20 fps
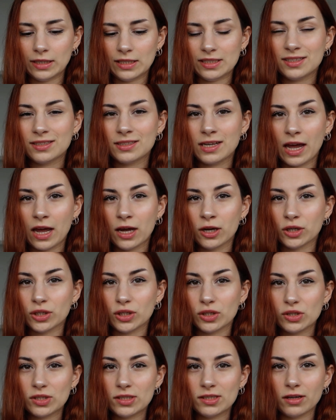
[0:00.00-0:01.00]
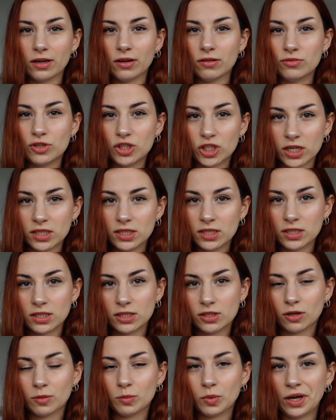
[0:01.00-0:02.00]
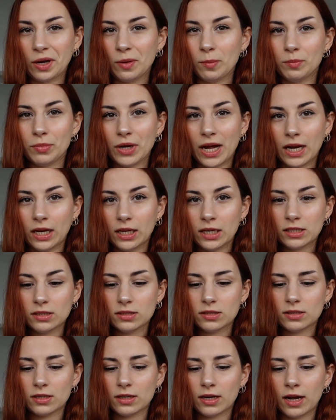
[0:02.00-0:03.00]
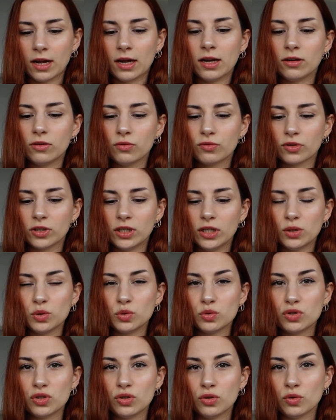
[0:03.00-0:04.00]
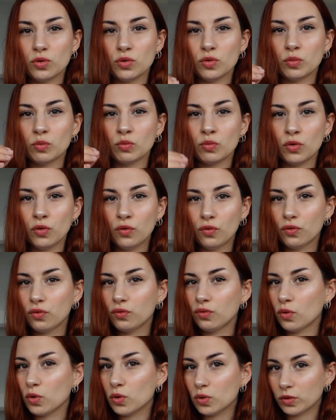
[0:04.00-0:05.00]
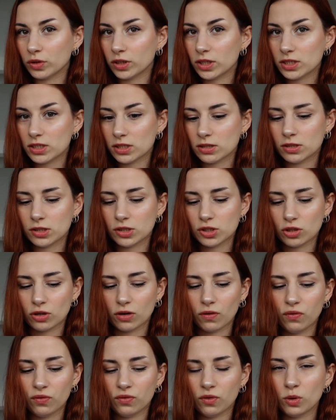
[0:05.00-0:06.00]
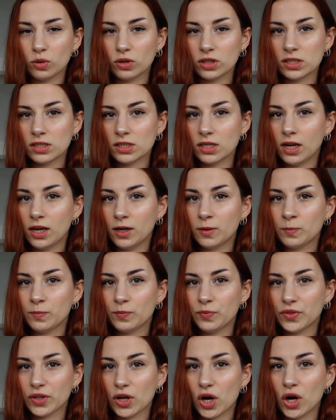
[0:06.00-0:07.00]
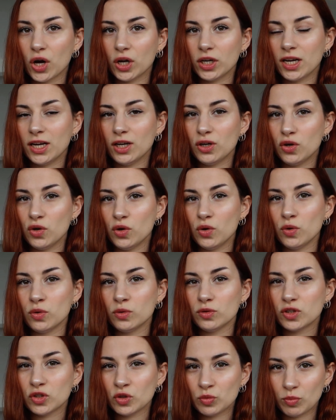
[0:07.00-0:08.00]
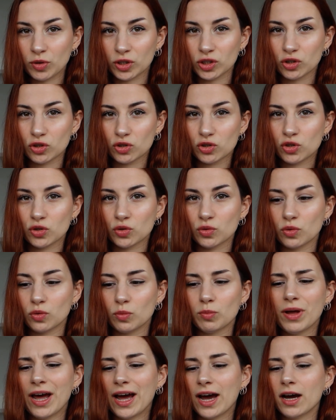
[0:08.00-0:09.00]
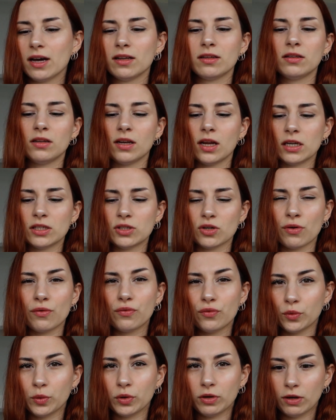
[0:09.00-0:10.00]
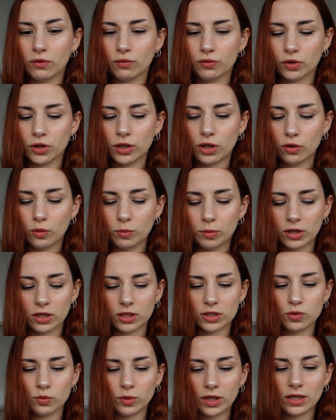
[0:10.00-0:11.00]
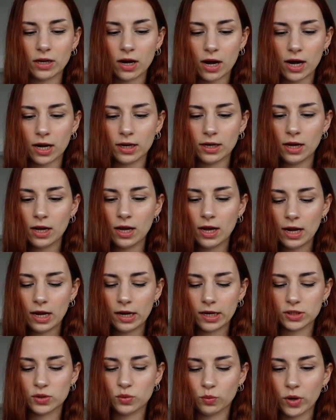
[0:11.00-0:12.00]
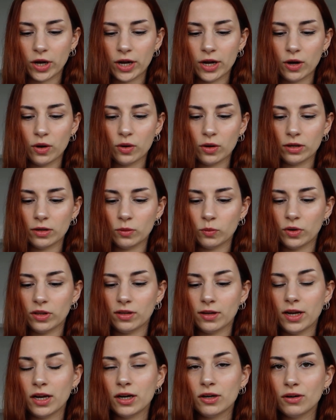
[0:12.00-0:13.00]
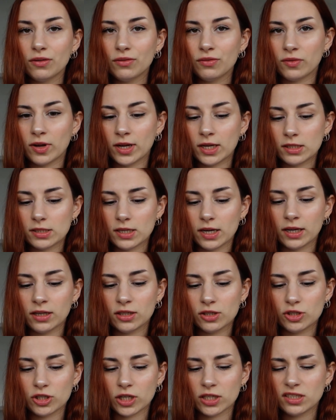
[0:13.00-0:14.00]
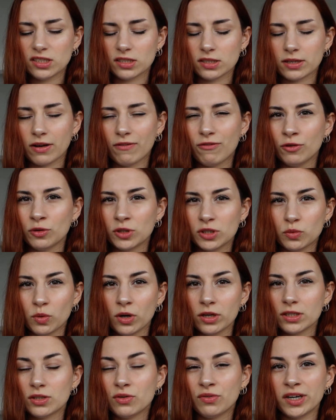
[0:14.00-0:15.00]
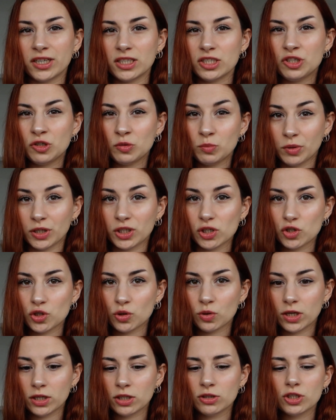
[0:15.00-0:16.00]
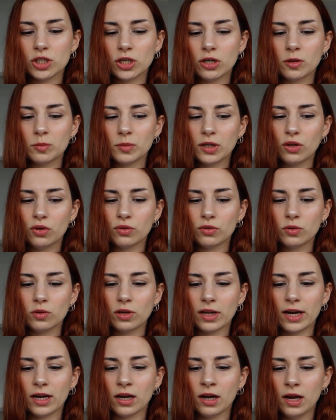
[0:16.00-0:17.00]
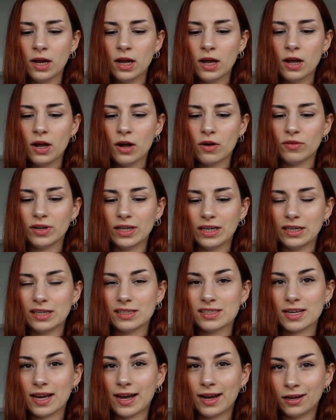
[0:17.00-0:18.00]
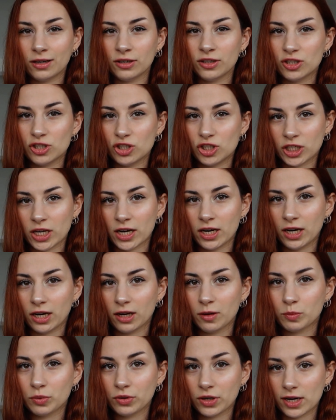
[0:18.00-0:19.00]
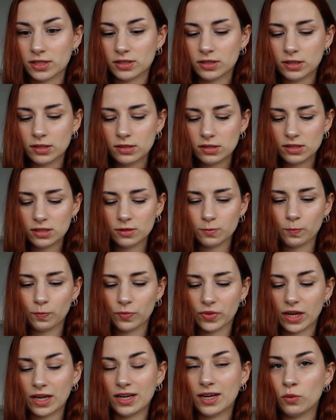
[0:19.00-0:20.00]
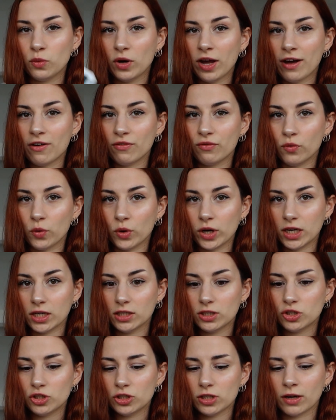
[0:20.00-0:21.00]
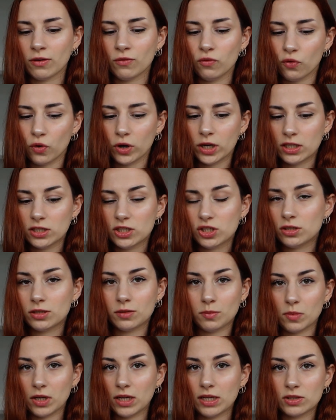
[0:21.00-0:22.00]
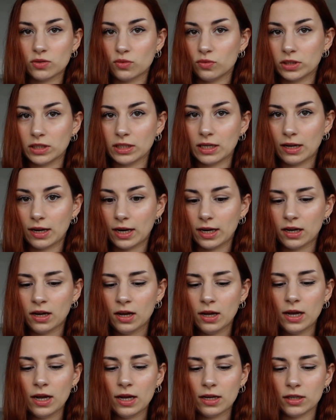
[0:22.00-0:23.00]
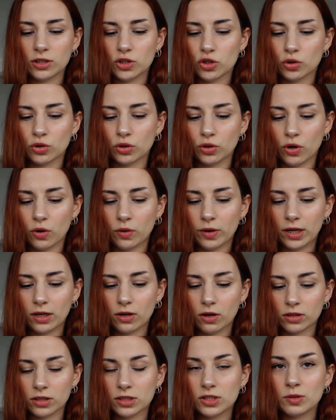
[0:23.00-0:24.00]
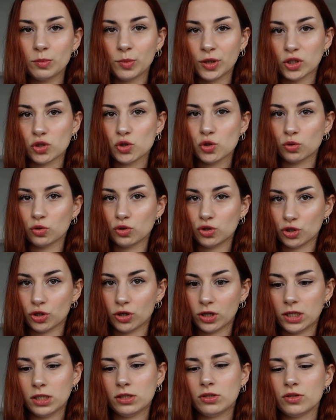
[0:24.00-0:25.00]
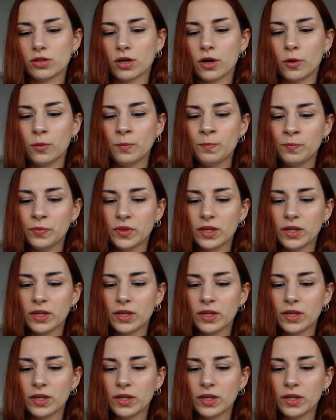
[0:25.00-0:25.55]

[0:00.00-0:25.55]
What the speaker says: scales of justice are being balanced, and for you to move forward and to start focusing on a new spiritual path that is unfolding for you. Because we got, as well with the Hierophant and of Justice, I feel as well this very spiritual energy coming through, like really this energetic presence. And then we have Voyage, and Voyage to me is really like that you're going on a spiritual journey. So